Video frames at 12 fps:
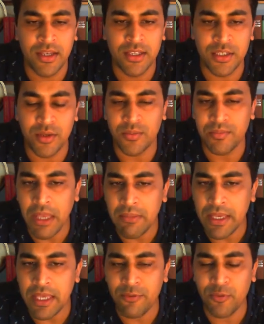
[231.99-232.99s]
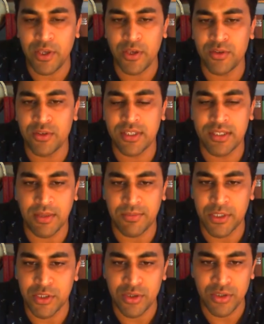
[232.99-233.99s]
So maybe if we use the
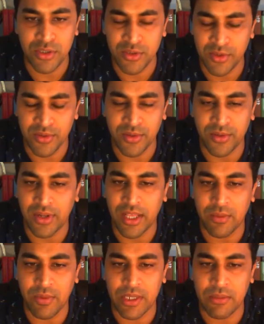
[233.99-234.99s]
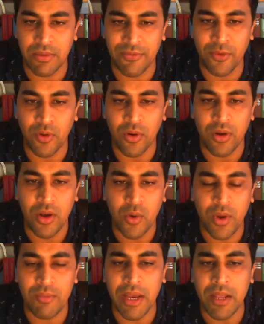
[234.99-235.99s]
substitution rule like we did before,
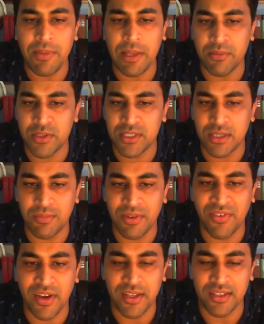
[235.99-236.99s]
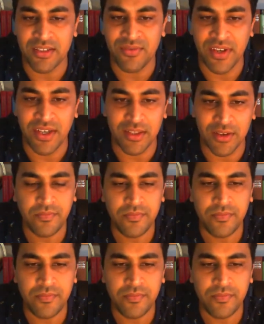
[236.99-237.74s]
we might be able to simplify this further.